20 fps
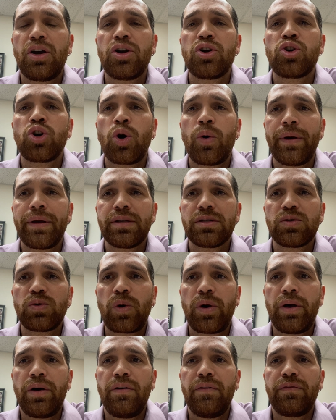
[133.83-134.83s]
growing
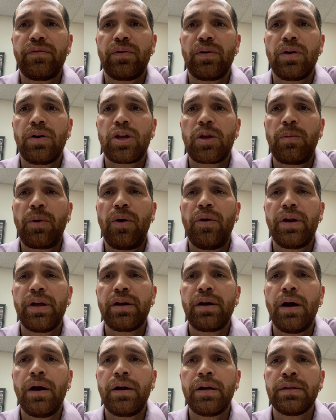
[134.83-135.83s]
soil for community
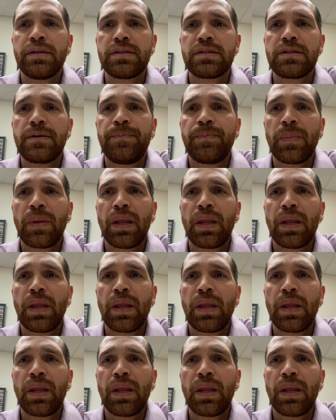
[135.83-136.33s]
gardens.